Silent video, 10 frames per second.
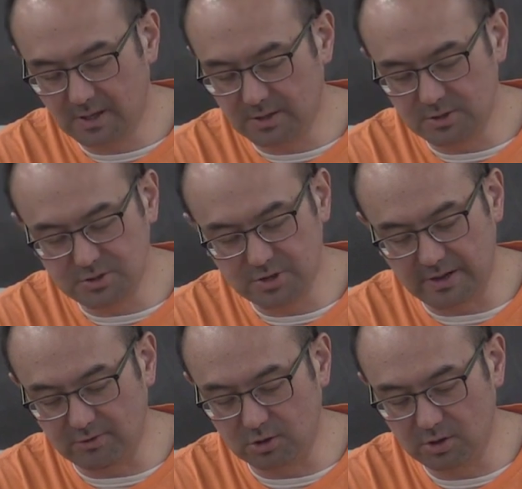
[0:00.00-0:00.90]
and you should
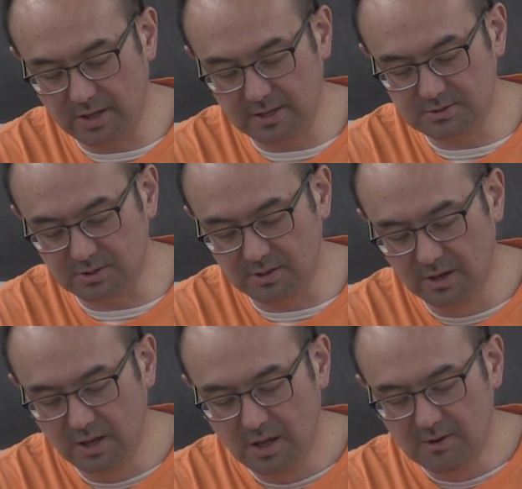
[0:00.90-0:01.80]
have a good answer.
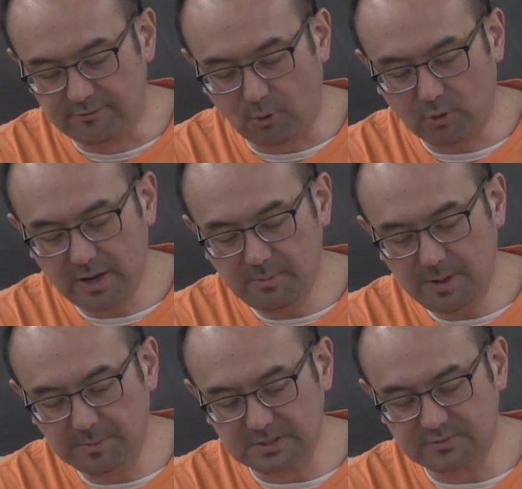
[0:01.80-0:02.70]

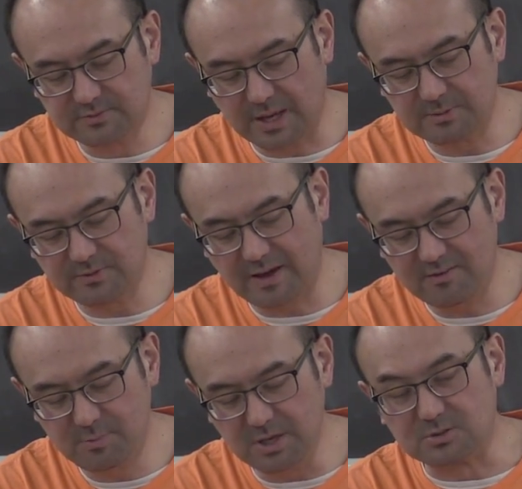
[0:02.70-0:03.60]
4ab plus times
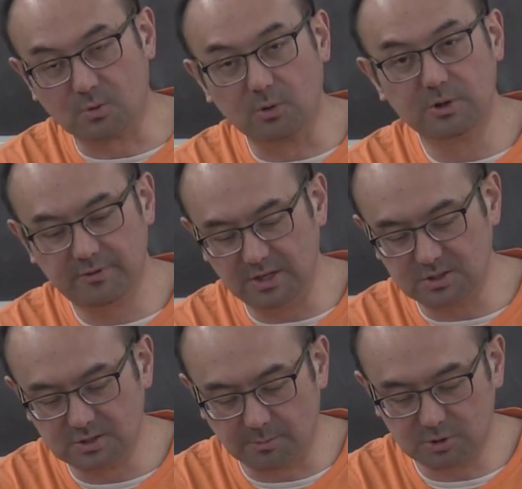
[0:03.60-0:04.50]
5b, square root of
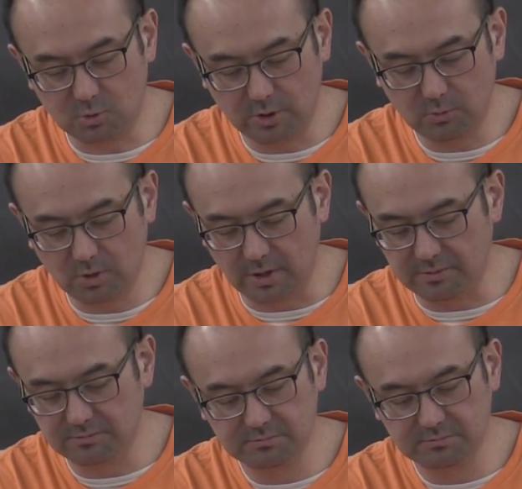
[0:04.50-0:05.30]
each, number 21.